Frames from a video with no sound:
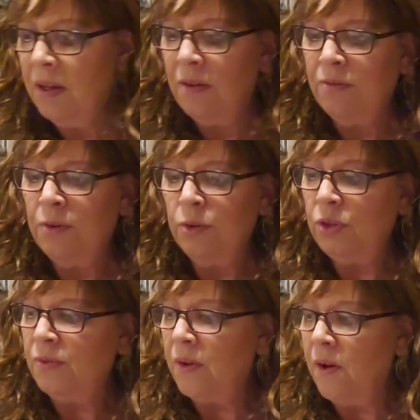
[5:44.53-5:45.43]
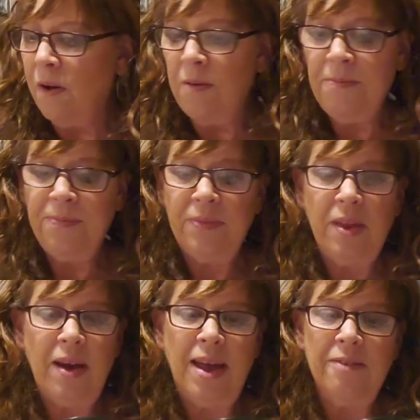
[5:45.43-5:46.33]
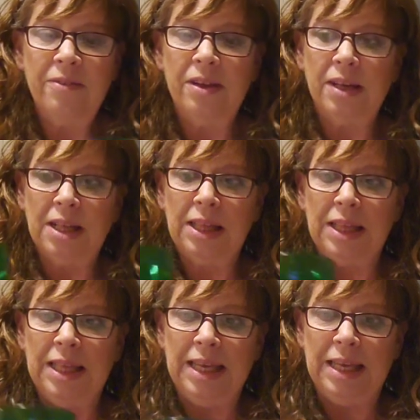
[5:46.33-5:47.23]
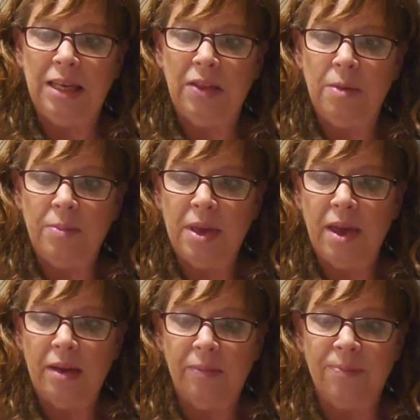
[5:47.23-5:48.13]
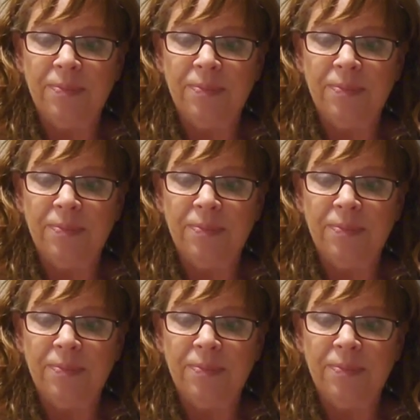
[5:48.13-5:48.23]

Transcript: First of all, now I haven't cleaned them yet.